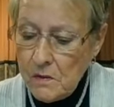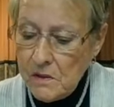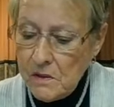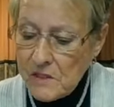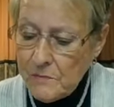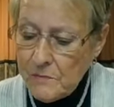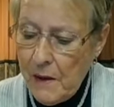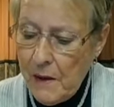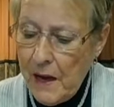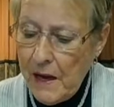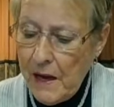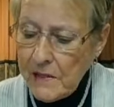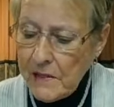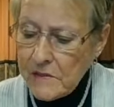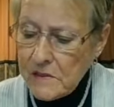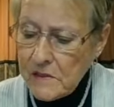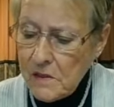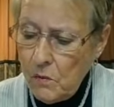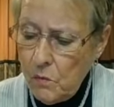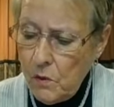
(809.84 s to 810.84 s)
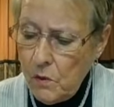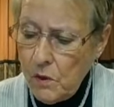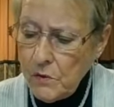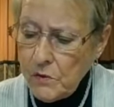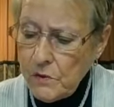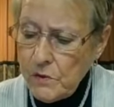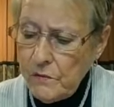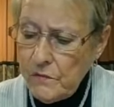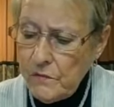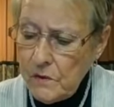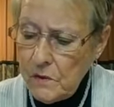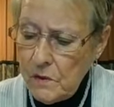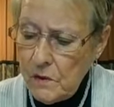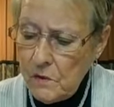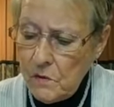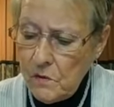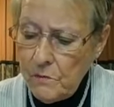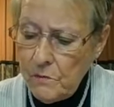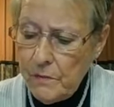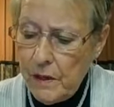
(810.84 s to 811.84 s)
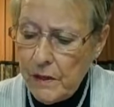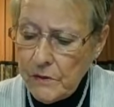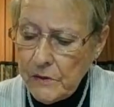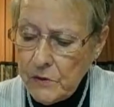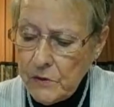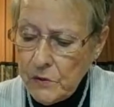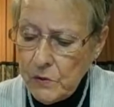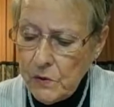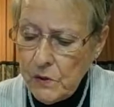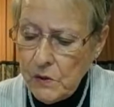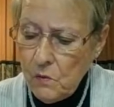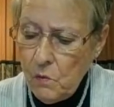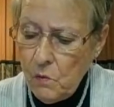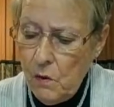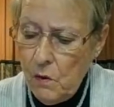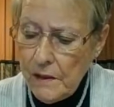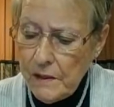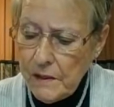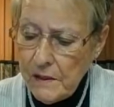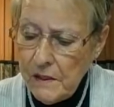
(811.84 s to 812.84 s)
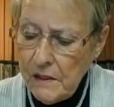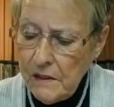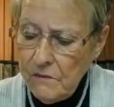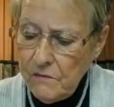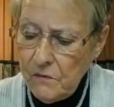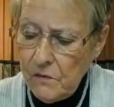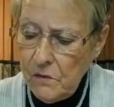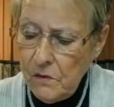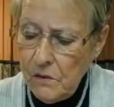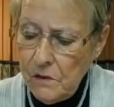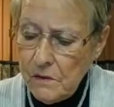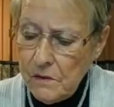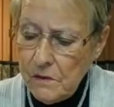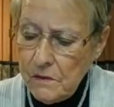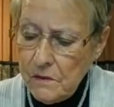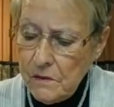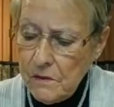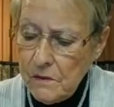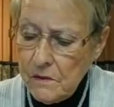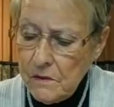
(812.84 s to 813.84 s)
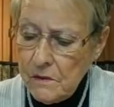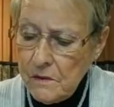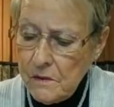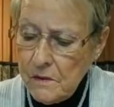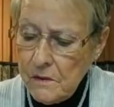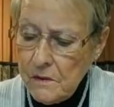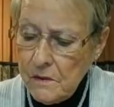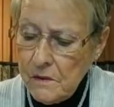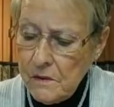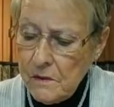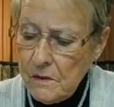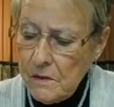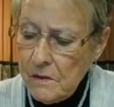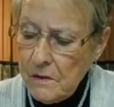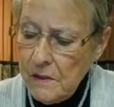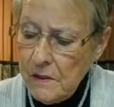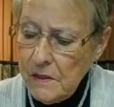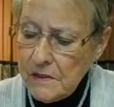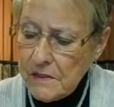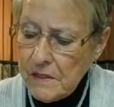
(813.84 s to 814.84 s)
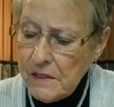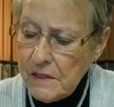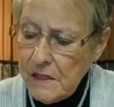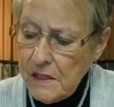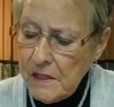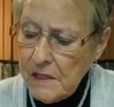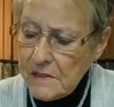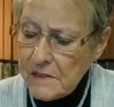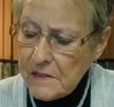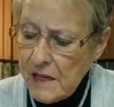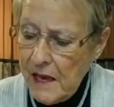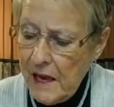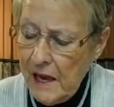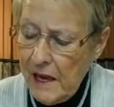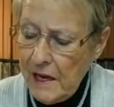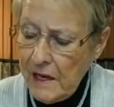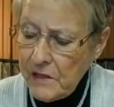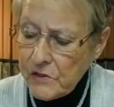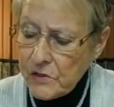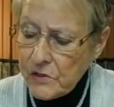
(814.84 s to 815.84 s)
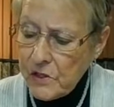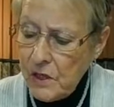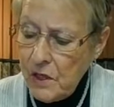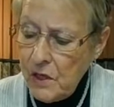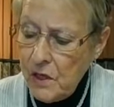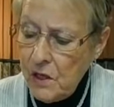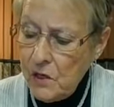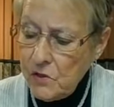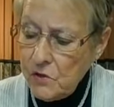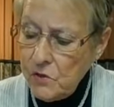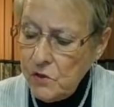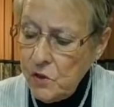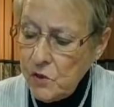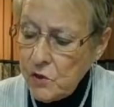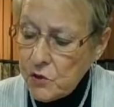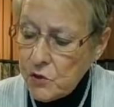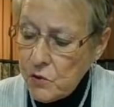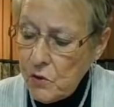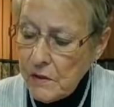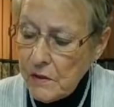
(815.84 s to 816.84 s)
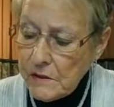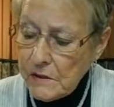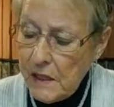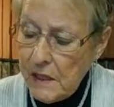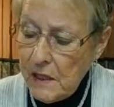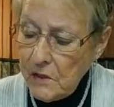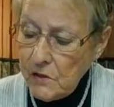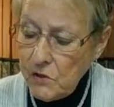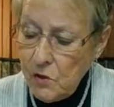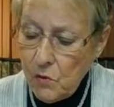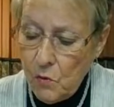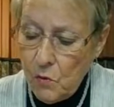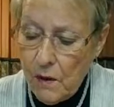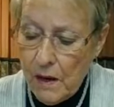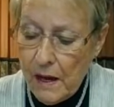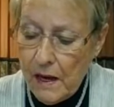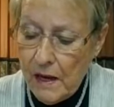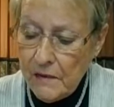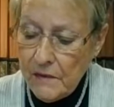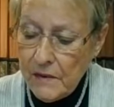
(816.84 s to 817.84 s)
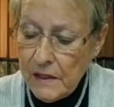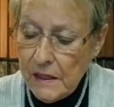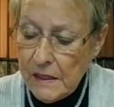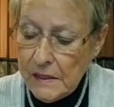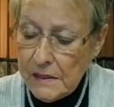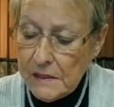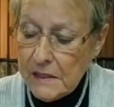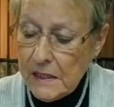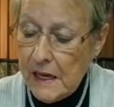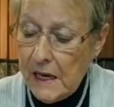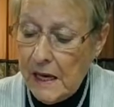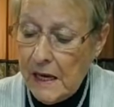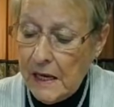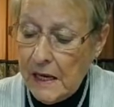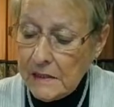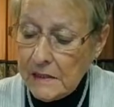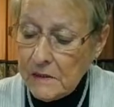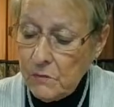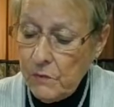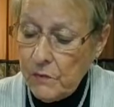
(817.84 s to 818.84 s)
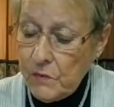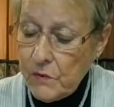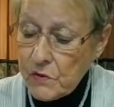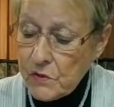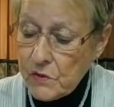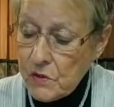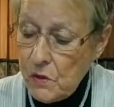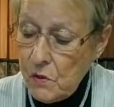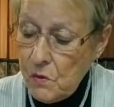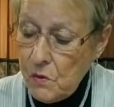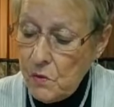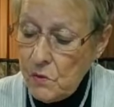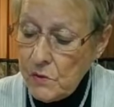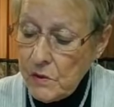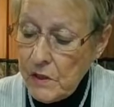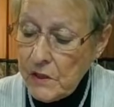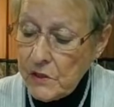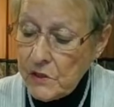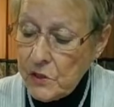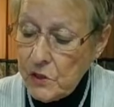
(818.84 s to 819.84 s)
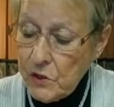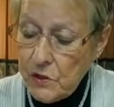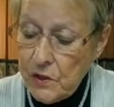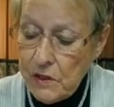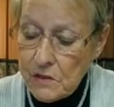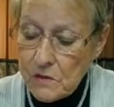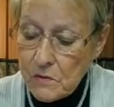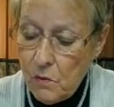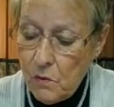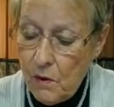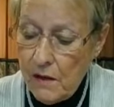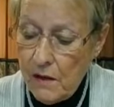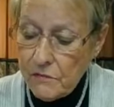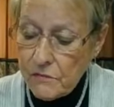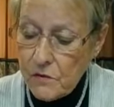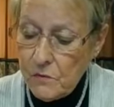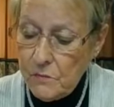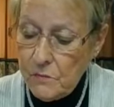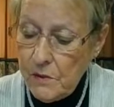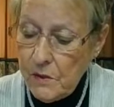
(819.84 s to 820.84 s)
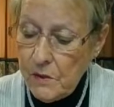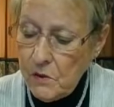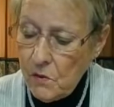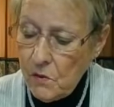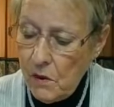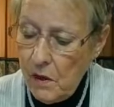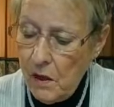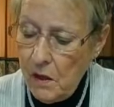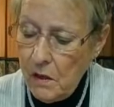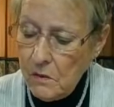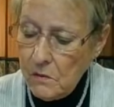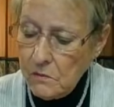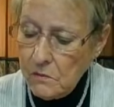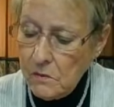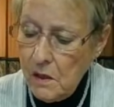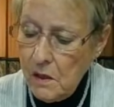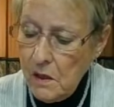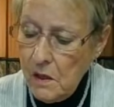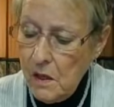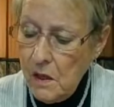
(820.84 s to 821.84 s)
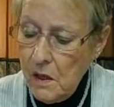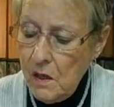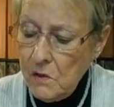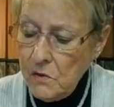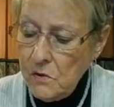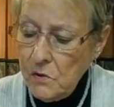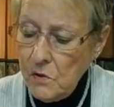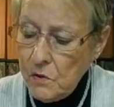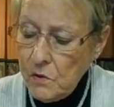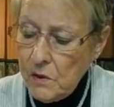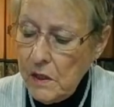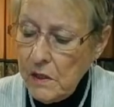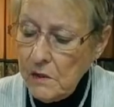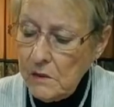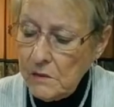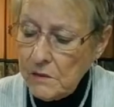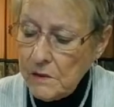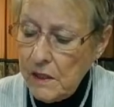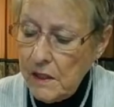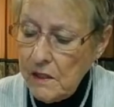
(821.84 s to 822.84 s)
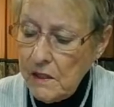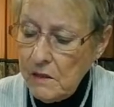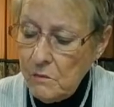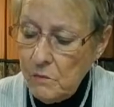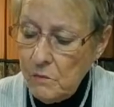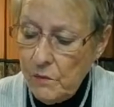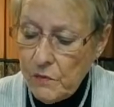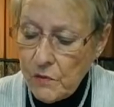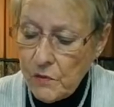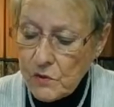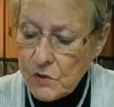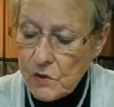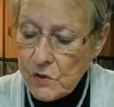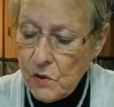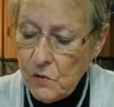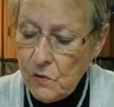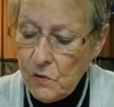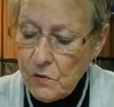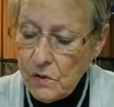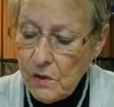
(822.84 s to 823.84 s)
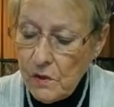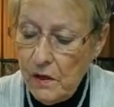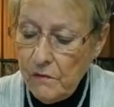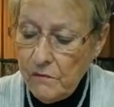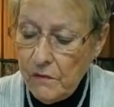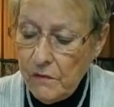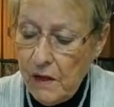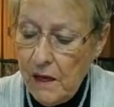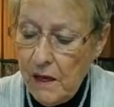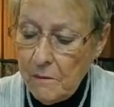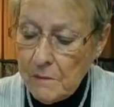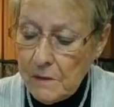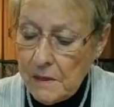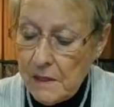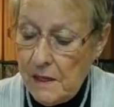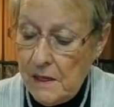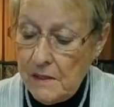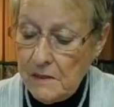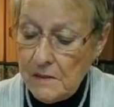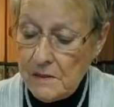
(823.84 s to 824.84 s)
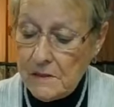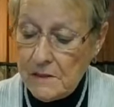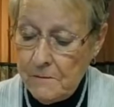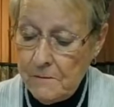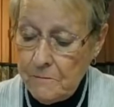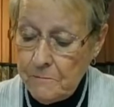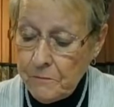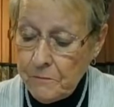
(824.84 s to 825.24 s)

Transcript: despise the word of the Lord by doing what evil is in his eyes? You struck down Uriah the Hittite with the sword and took his wife to be your own. You killed him with the sword of Ammonites.